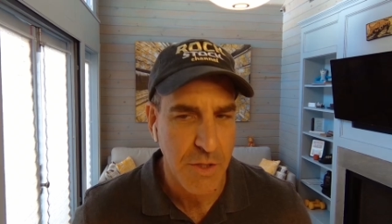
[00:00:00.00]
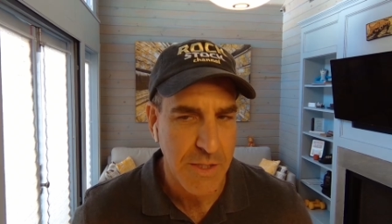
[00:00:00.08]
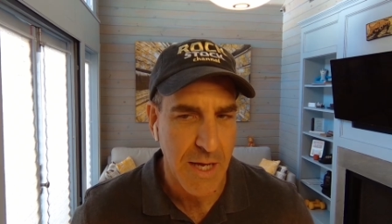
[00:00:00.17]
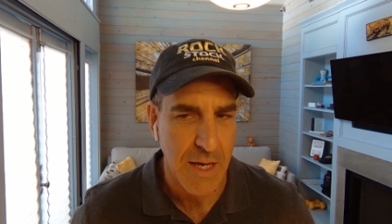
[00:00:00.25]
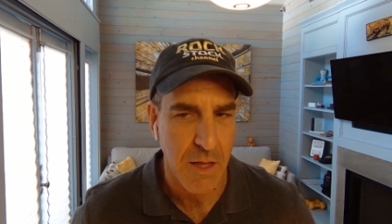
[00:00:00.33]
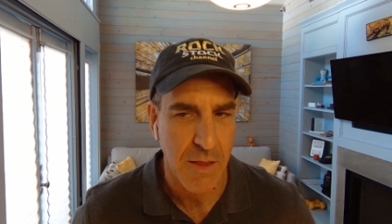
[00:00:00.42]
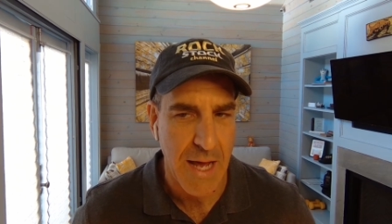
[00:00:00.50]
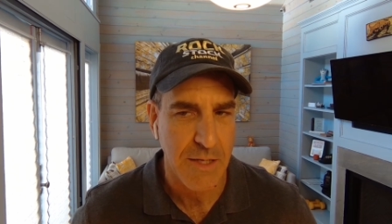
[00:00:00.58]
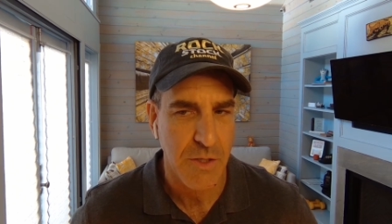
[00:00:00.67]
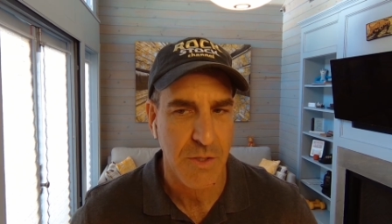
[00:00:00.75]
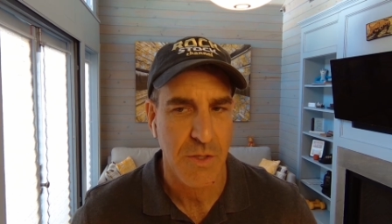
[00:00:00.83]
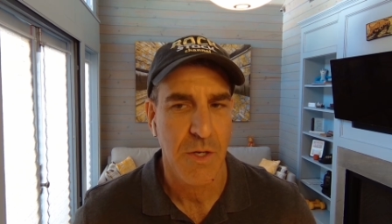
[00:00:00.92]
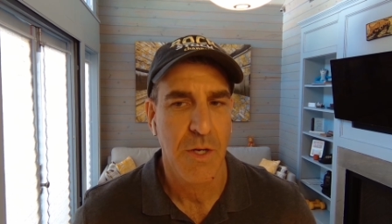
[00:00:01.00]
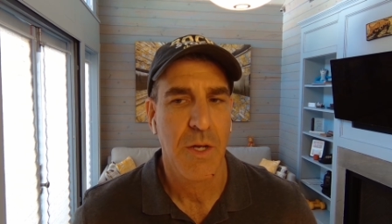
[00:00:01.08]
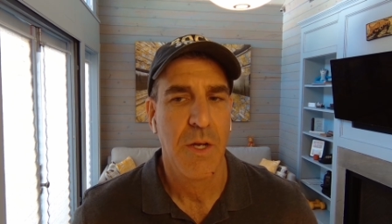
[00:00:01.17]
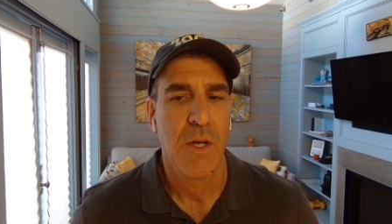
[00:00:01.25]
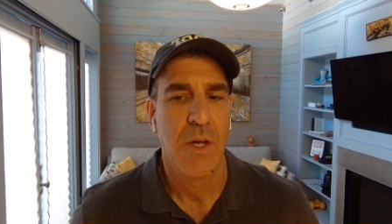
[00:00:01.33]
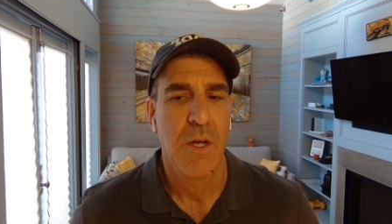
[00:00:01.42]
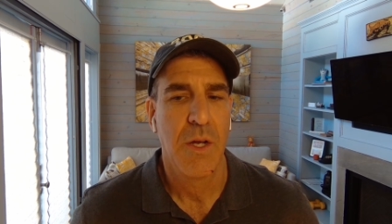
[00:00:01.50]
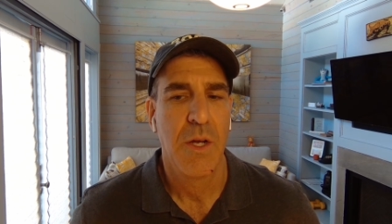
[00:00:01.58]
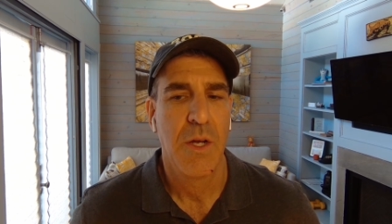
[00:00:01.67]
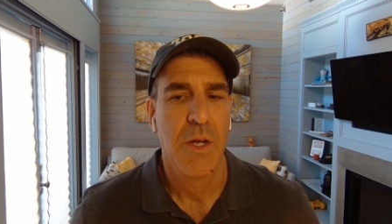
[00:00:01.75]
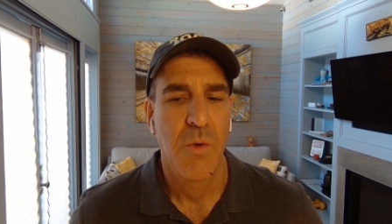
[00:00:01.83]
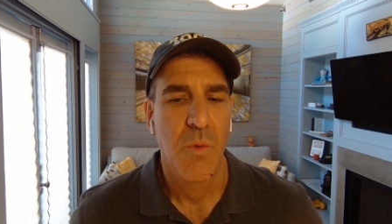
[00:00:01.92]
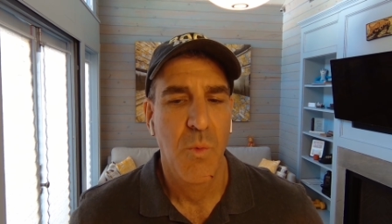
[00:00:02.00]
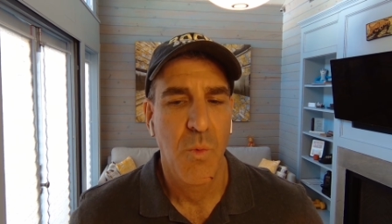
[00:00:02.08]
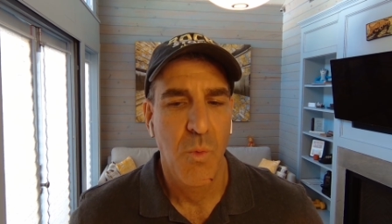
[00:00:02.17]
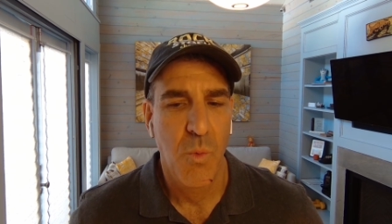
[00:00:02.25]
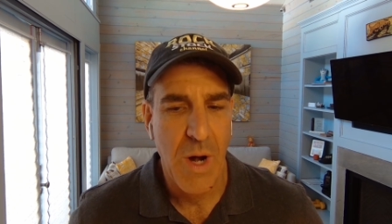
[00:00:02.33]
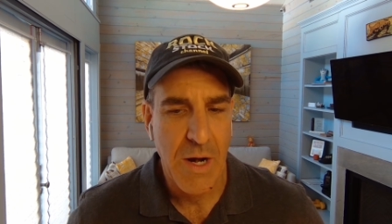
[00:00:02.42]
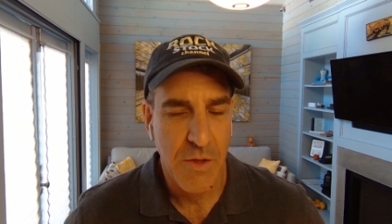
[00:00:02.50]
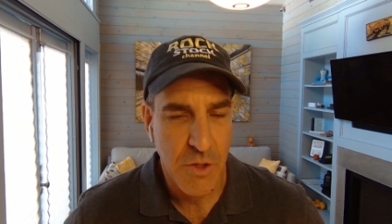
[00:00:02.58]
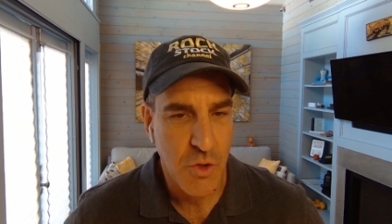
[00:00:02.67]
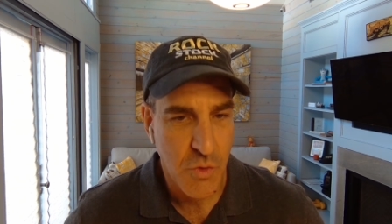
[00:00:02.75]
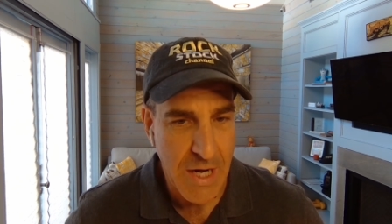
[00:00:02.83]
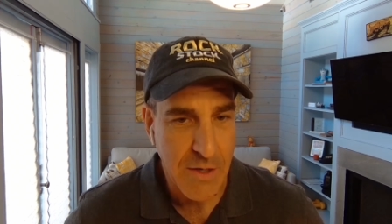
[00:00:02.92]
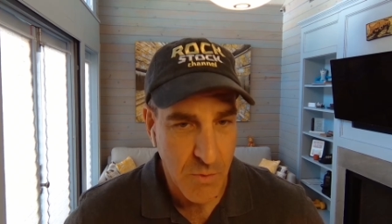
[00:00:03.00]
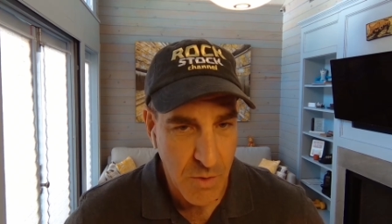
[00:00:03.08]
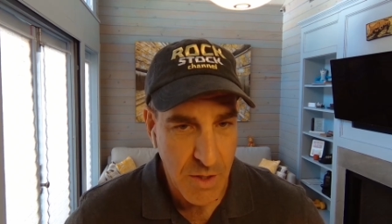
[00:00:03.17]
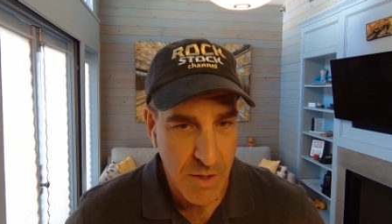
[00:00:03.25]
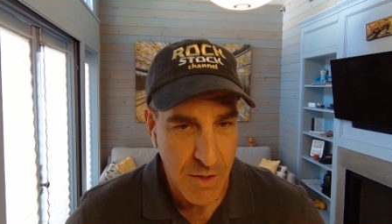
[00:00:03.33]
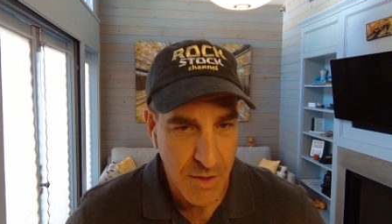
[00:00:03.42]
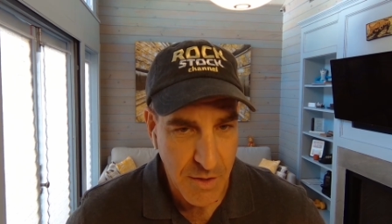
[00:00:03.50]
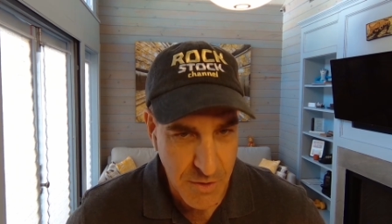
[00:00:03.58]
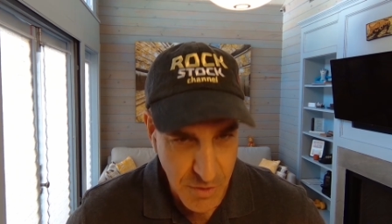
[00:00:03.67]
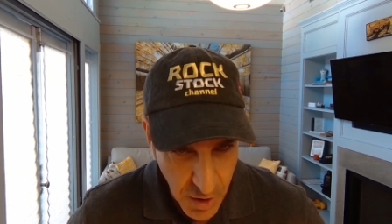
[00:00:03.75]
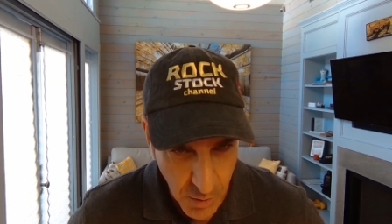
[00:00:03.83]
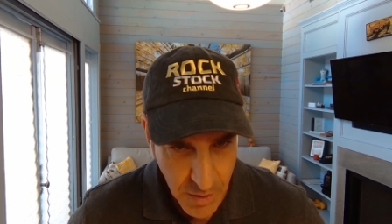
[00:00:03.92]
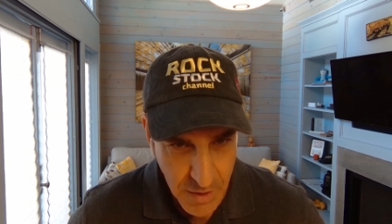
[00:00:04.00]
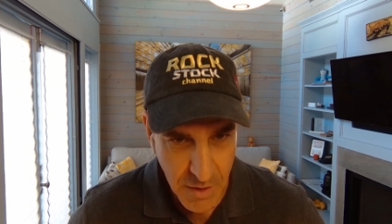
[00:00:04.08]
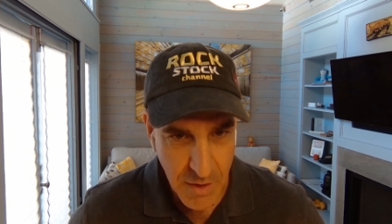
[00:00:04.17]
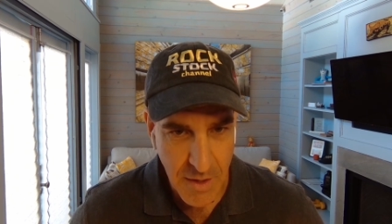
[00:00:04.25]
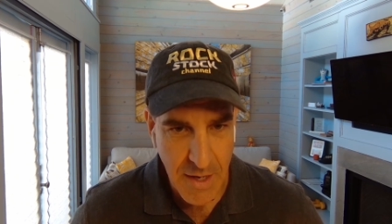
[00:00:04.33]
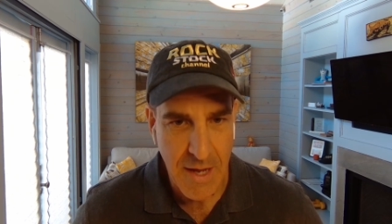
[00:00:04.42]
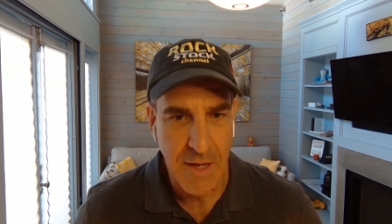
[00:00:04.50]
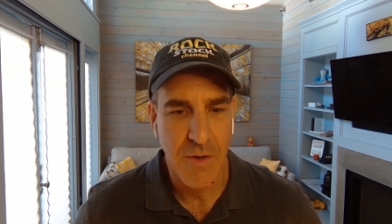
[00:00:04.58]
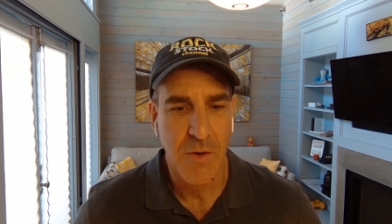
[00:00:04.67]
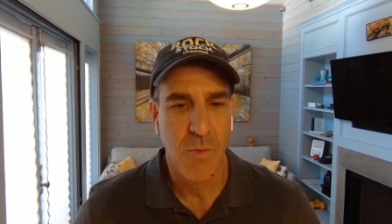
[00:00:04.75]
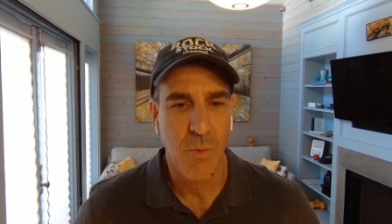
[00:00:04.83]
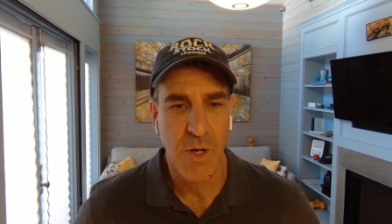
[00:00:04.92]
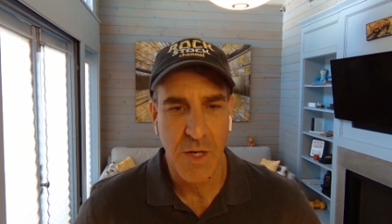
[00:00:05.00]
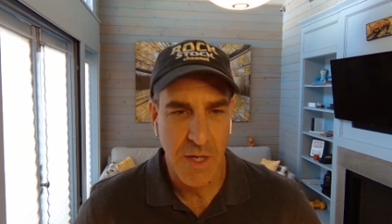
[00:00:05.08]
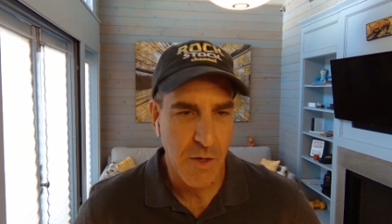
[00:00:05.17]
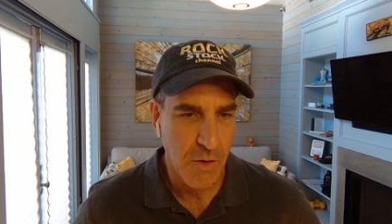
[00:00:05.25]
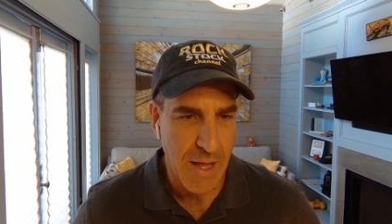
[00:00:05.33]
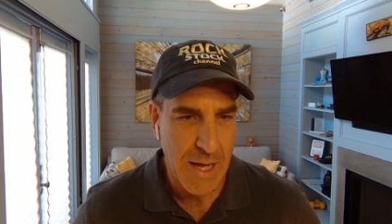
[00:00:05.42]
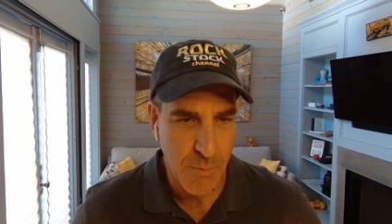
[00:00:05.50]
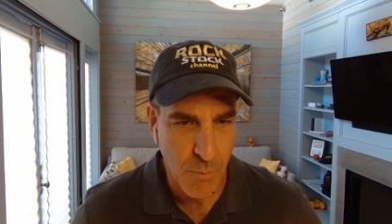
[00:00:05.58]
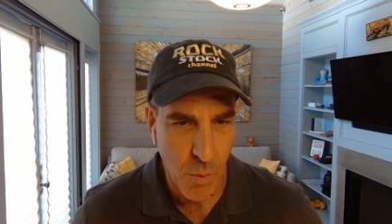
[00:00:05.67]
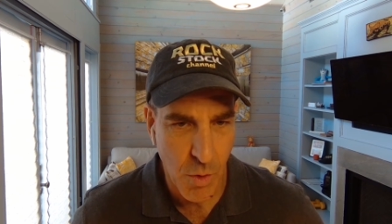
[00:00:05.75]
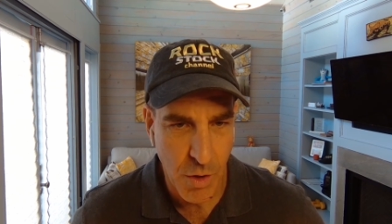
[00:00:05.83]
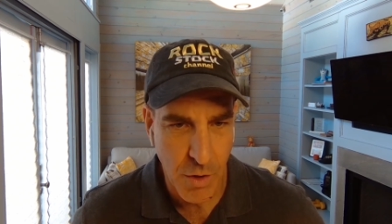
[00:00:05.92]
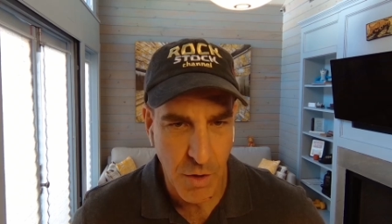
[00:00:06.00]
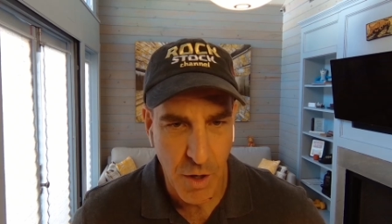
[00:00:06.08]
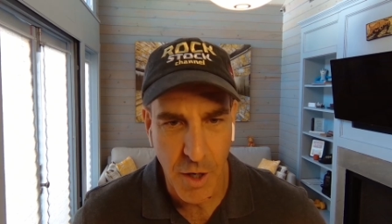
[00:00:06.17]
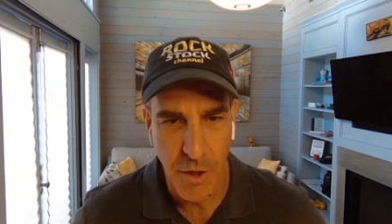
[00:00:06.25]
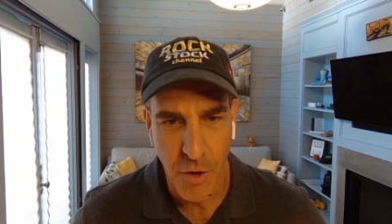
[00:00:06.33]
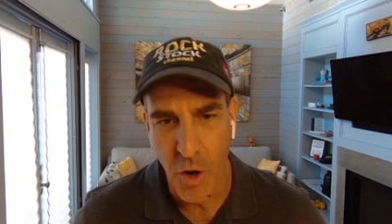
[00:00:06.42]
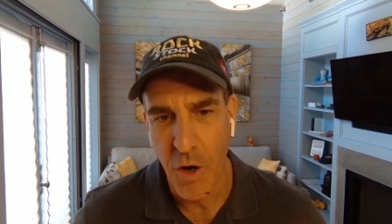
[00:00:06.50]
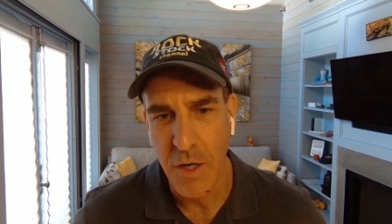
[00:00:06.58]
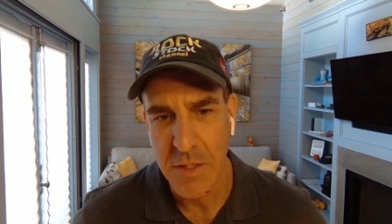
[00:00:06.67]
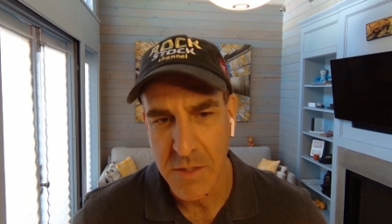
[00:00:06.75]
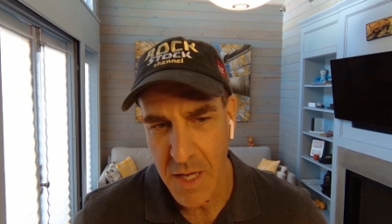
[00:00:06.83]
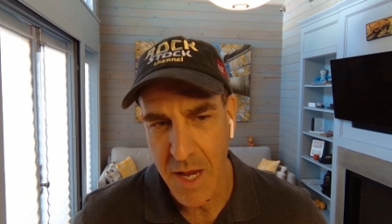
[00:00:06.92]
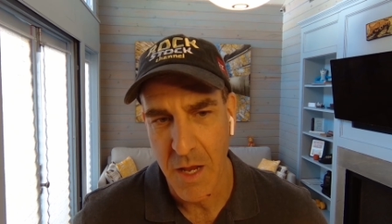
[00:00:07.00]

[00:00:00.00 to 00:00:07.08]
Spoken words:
looks like that's where the trajectory is going, and we're going to hear a lot more on August